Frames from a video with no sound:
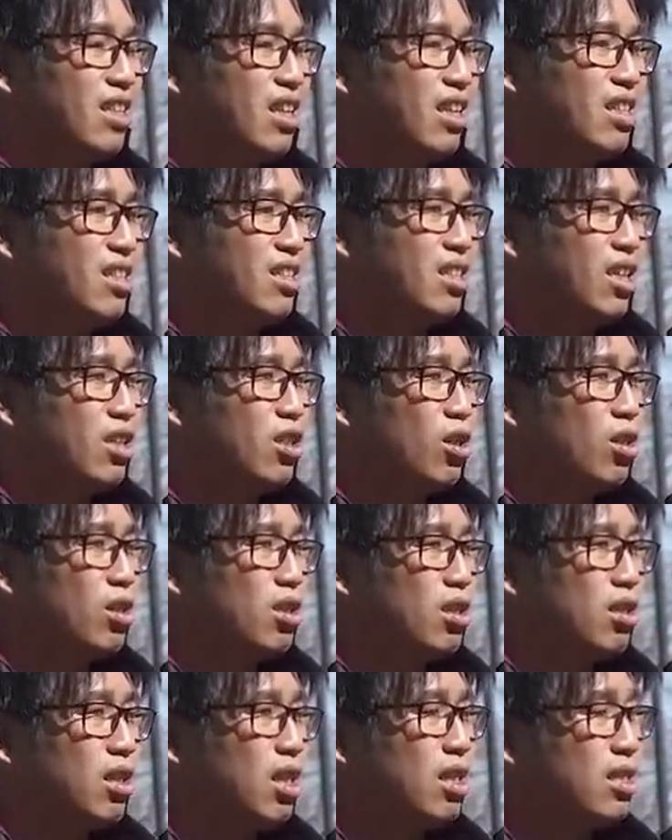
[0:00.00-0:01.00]
said,
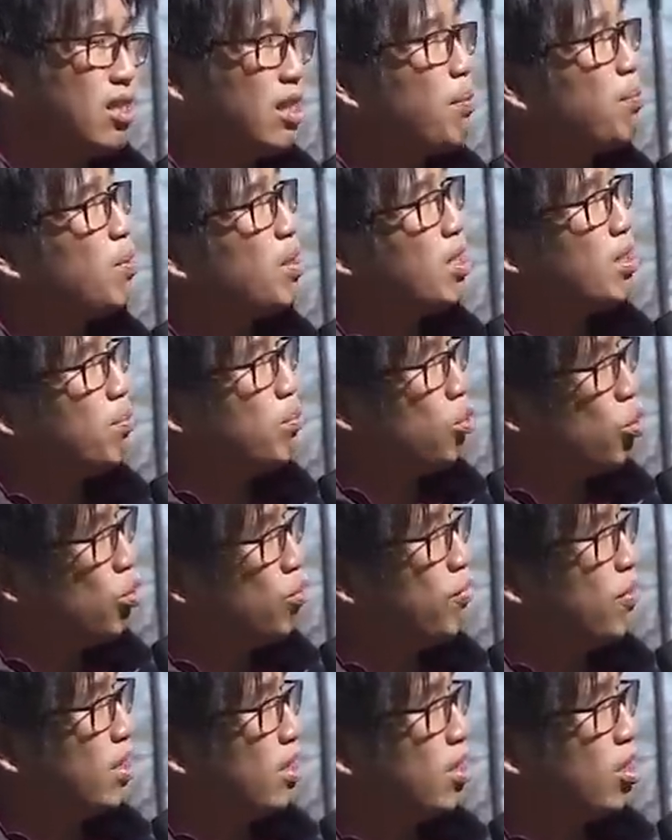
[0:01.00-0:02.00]
there's something
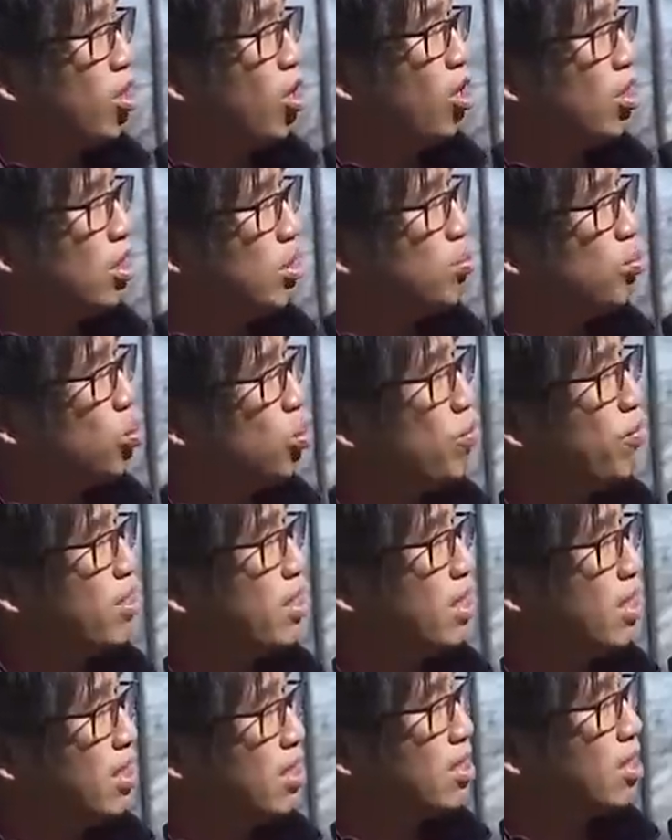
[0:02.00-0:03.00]
moving, God is
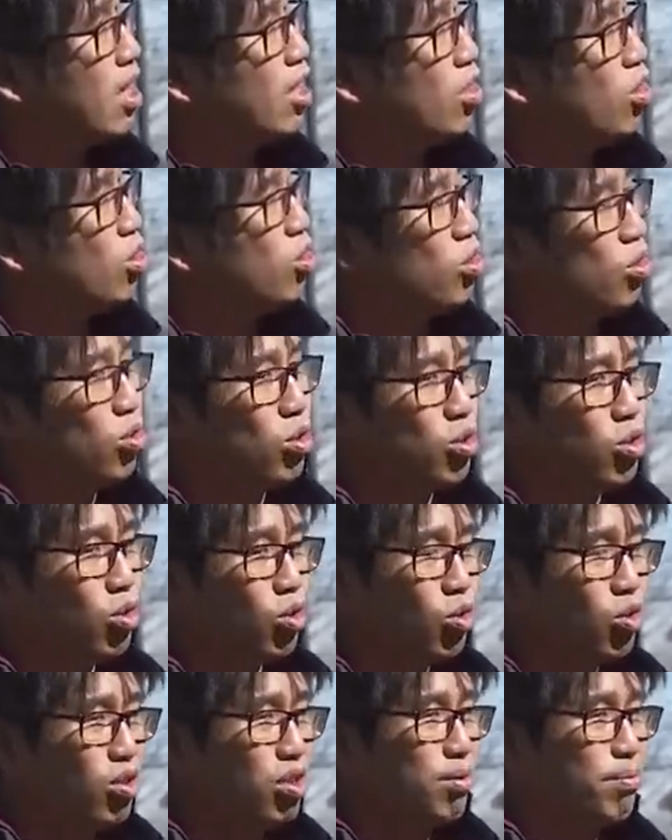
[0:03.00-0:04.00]
moving inside Hughes
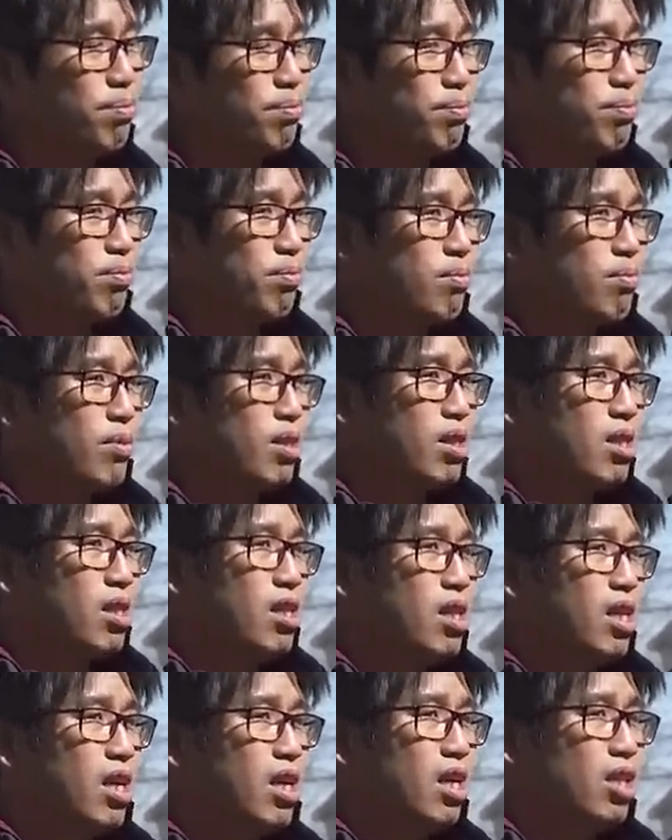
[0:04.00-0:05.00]
Auditorium.
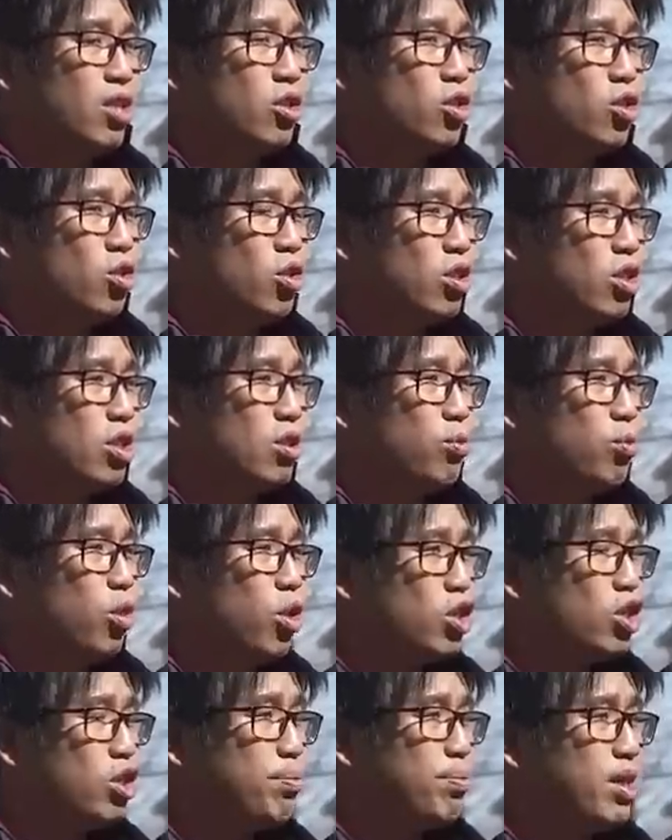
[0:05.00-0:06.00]
The students are
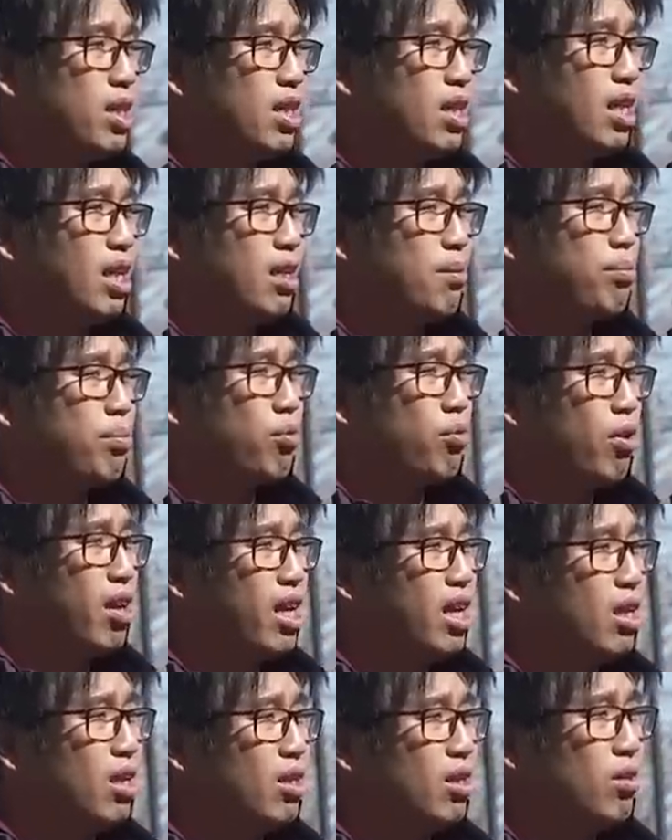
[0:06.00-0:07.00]
worshiping and
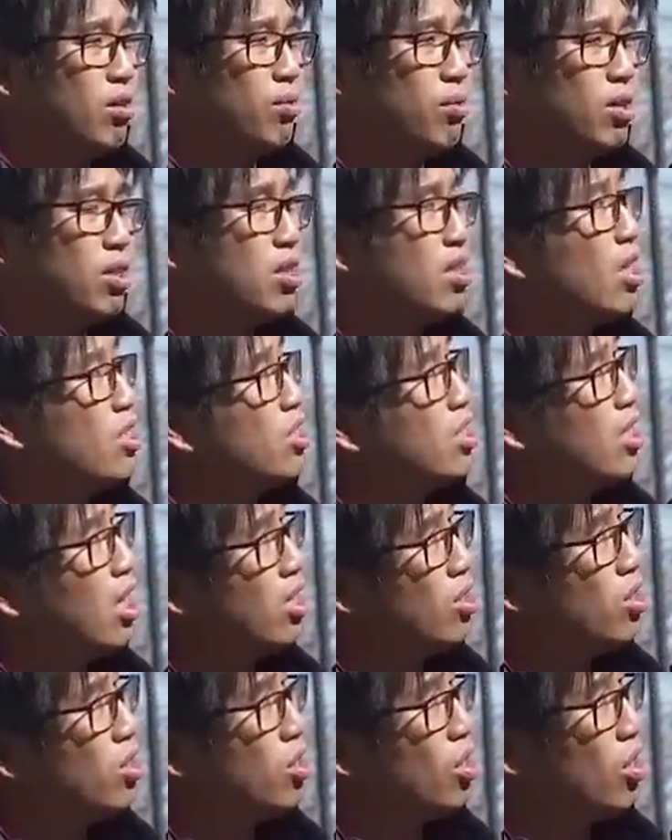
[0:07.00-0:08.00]
praying with such
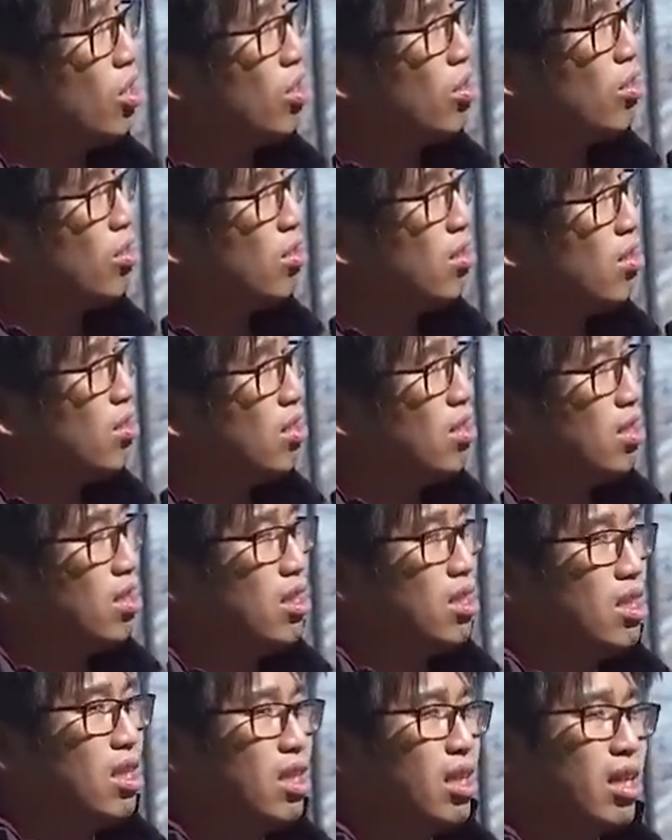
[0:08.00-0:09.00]
gusto
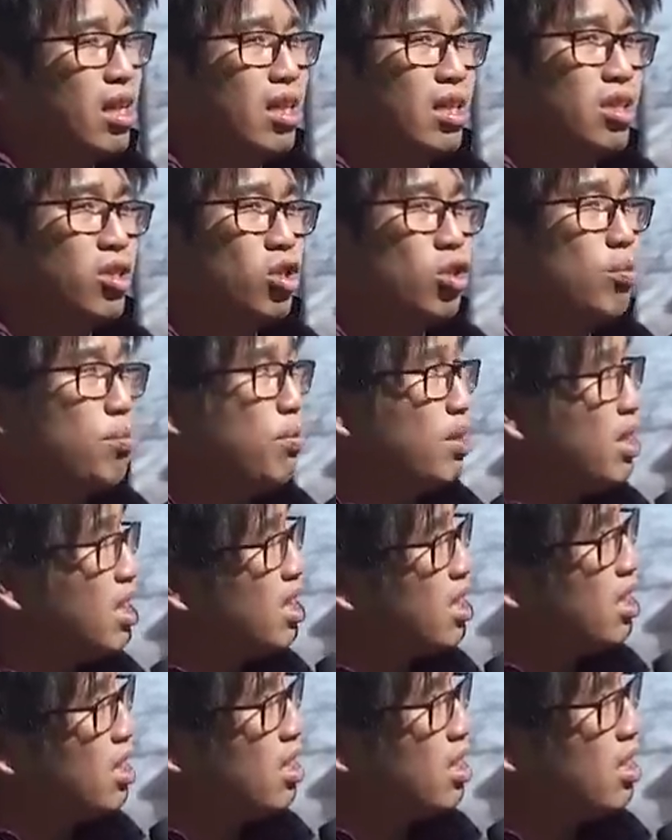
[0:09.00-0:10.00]
and
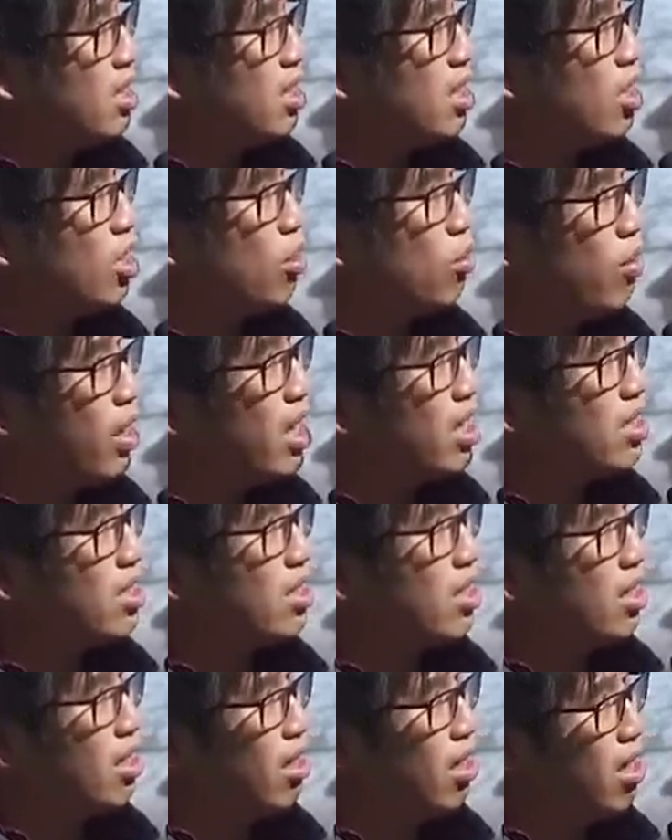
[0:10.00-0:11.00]
humility mm-hmm. and grace
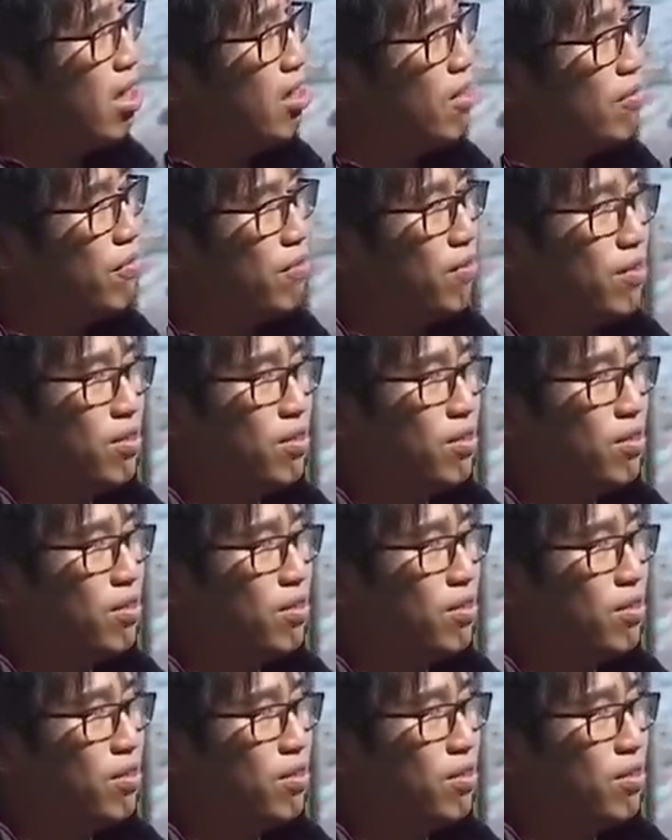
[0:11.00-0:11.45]
and love.